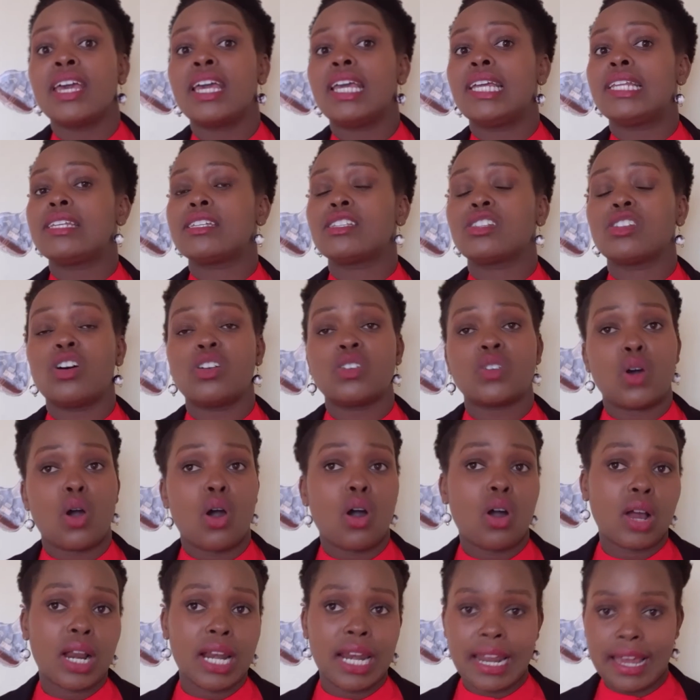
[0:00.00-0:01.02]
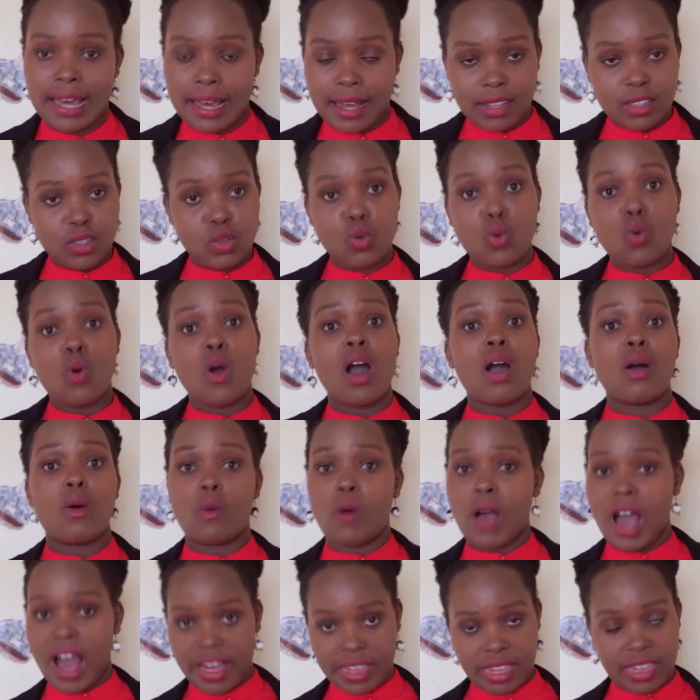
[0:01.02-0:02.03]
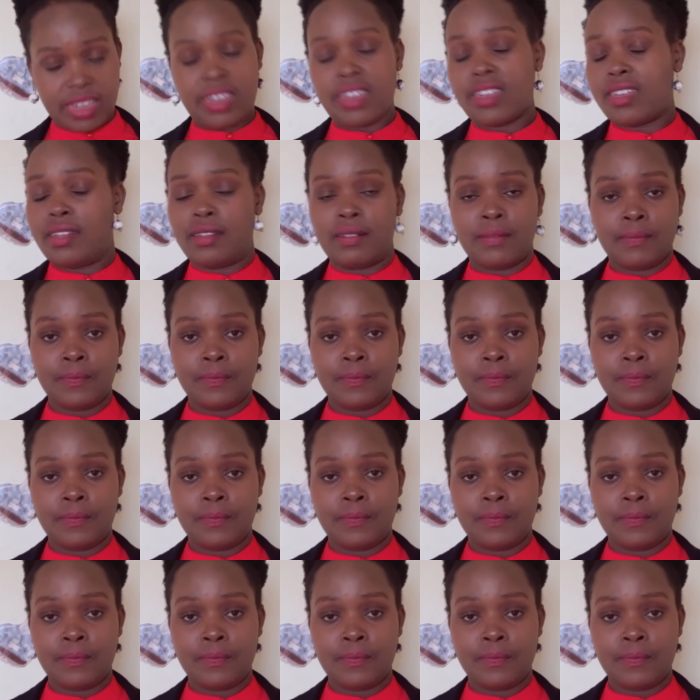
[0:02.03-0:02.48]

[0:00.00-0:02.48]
it is not all clients who are worth